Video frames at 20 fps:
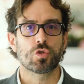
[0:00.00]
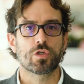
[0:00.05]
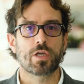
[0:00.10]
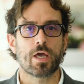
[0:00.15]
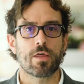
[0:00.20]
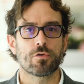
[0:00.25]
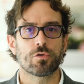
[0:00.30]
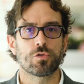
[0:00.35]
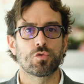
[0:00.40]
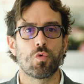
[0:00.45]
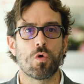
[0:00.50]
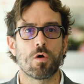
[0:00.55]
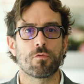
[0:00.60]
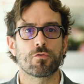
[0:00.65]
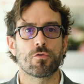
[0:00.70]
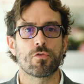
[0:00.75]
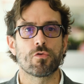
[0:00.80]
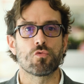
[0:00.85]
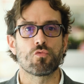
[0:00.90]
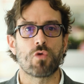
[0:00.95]
together to
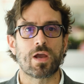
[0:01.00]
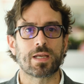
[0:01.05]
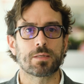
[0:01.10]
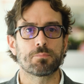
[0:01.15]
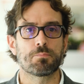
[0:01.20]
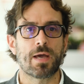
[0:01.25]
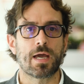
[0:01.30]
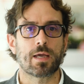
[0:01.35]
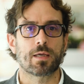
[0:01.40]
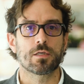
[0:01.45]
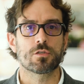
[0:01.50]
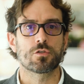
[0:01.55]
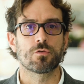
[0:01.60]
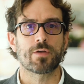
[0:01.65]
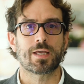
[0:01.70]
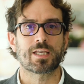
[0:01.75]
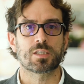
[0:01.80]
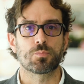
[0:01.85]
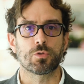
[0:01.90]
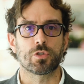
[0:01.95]
offer the right package of
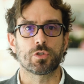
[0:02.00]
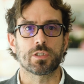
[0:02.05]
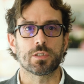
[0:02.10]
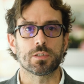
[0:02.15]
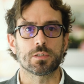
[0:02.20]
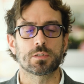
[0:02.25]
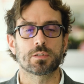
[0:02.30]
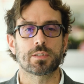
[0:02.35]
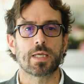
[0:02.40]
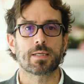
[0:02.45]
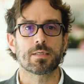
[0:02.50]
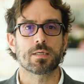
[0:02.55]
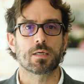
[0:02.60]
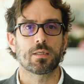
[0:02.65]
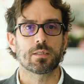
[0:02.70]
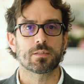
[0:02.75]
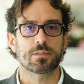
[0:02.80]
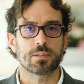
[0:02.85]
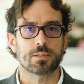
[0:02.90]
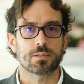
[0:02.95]
expertise,
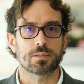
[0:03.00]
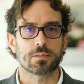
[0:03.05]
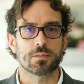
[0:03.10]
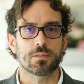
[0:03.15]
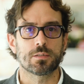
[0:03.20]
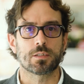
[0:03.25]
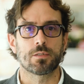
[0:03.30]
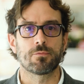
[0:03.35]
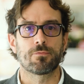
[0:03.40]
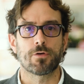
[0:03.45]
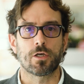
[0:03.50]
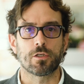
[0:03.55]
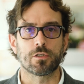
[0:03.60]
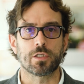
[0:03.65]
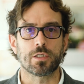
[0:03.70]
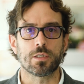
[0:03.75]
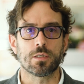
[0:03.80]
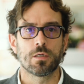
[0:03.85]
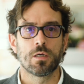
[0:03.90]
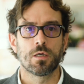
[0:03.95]
technical assistance and
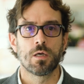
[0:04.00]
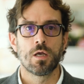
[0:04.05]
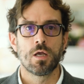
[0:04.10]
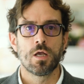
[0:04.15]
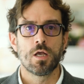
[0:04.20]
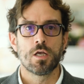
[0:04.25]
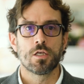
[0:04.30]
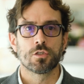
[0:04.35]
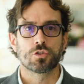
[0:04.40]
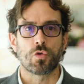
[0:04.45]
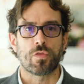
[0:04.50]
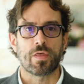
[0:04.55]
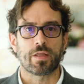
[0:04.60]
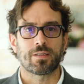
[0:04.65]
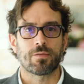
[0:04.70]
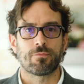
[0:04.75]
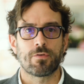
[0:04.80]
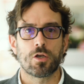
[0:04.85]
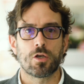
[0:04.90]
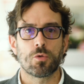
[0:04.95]
funding, so that
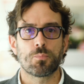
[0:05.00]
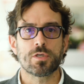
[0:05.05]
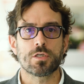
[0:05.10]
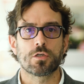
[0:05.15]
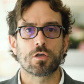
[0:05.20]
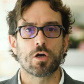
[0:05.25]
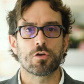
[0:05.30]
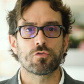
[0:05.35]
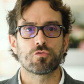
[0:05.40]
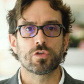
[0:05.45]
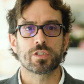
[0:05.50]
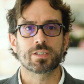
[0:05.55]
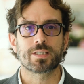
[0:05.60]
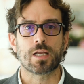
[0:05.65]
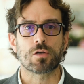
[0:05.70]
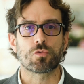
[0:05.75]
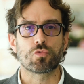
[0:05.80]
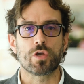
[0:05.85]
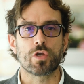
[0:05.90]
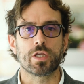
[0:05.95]
developing countries
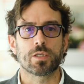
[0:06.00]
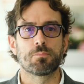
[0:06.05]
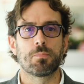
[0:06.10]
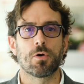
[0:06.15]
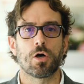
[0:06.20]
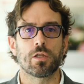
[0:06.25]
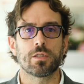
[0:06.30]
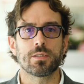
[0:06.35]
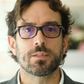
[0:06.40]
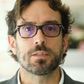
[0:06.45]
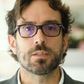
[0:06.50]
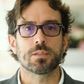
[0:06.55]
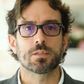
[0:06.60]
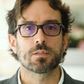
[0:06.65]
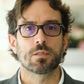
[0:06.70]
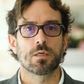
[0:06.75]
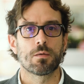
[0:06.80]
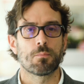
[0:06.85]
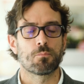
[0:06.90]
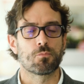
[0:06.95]
can create
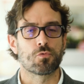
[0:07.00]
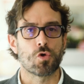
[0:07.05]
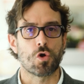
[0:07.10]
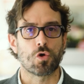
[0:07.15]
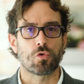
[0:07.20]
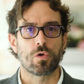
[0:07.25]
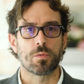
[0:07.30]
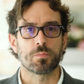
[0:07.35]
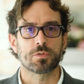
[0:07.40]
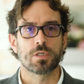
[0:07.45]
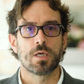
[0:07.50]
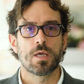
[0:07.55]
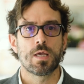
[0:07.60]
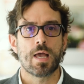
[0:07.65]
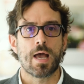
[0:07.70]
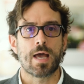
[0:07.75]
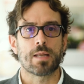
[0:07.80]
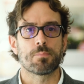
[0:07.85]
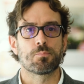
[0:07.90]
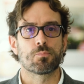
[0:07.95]
policies, programs
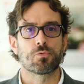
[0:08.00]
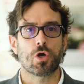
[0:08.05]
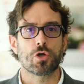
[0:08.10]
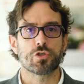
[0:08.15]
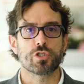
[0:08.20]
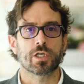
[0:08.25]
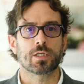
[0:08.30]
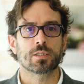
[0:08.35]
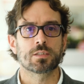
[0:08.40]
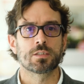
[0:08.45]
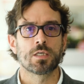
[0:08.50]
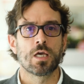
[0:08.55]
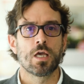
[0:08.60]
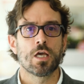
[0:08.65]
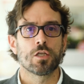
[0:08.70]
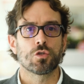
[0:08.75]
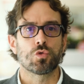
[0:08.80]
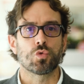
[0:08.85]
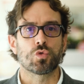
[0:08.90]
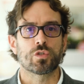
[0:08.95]
and projects
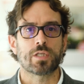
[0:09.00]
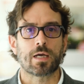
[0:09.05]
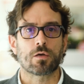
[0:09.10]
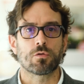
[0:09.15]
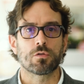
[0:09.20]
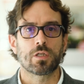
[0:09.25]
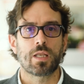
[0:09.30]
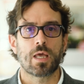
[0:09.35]
to tackle